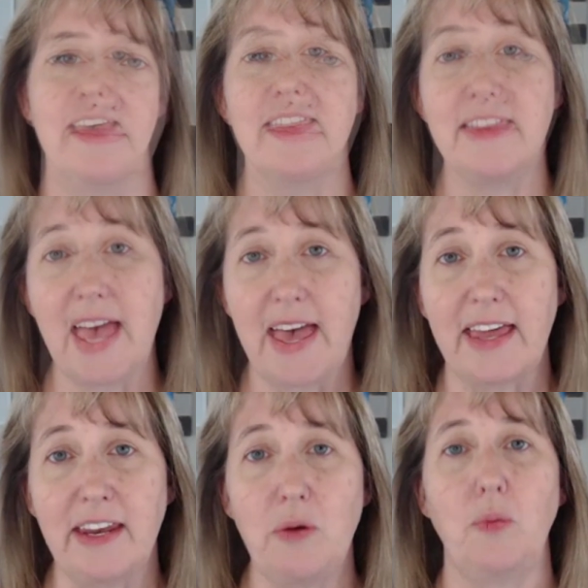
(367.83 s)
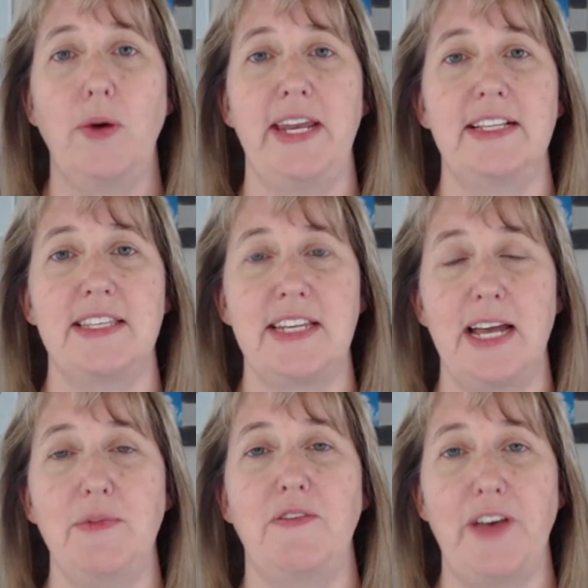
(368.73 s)
Then, when it's
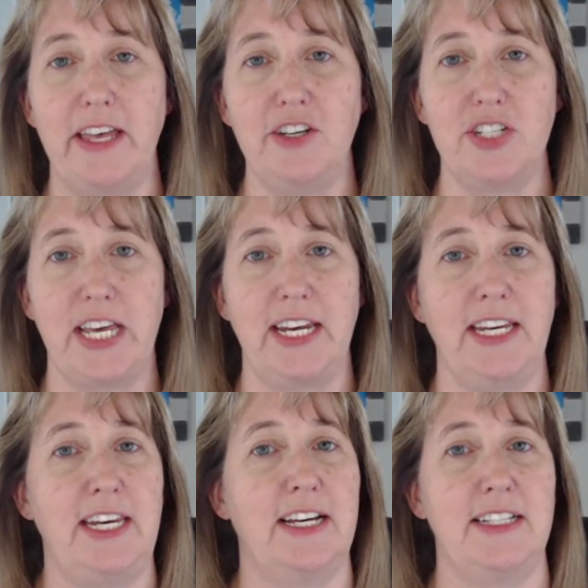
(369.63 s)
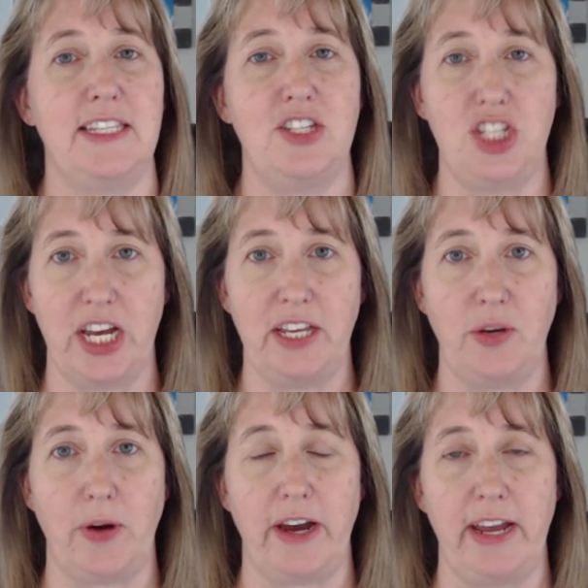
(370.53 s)
time to file your 1099s in
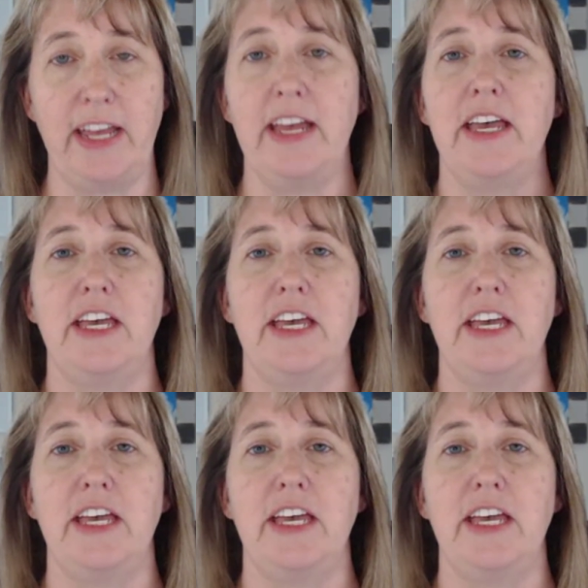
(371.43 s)
January,